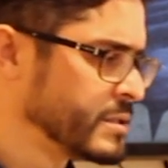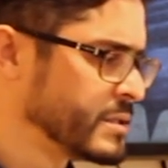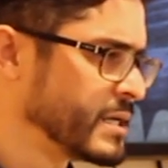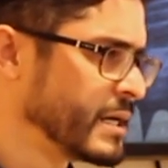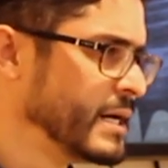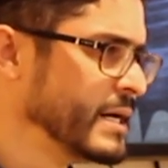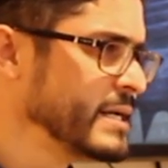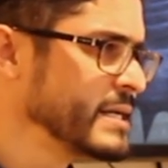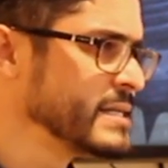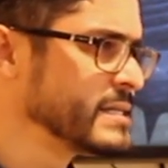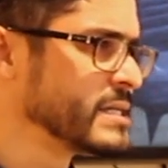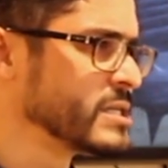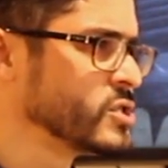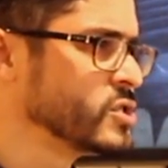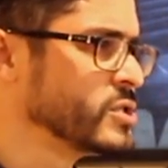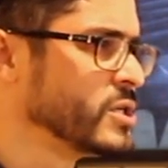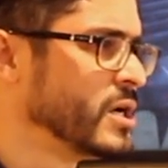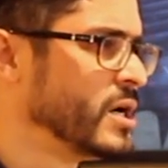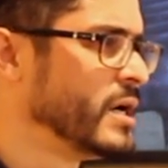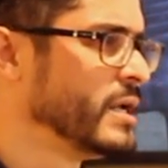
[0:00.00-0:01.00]
"Turn
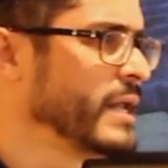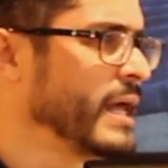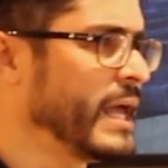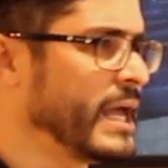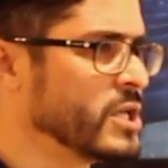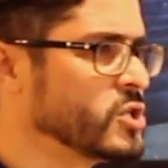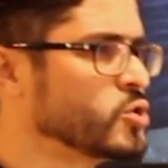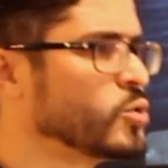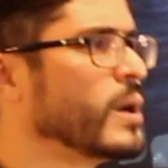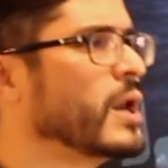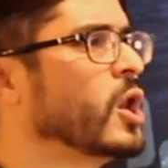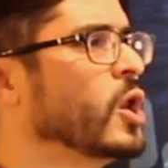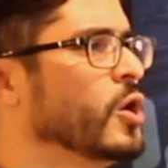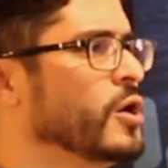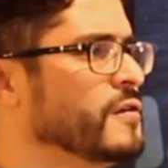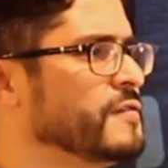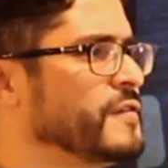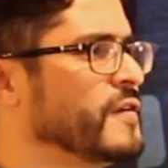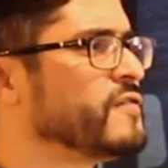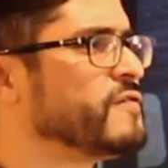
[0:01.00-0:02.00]
this stone into a
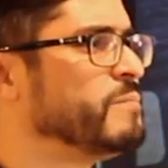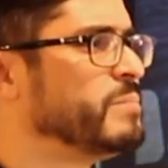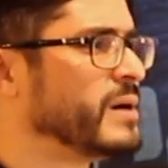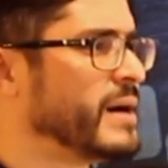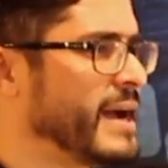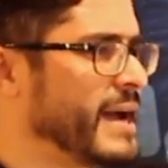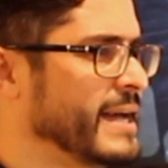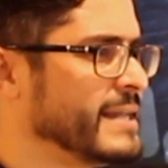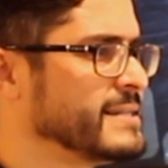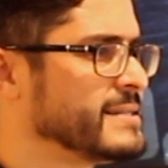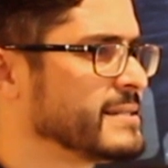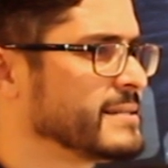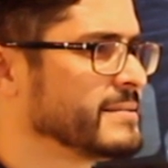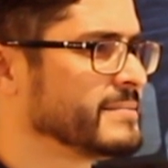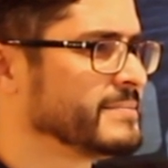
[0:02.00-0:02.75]
loaf of bread."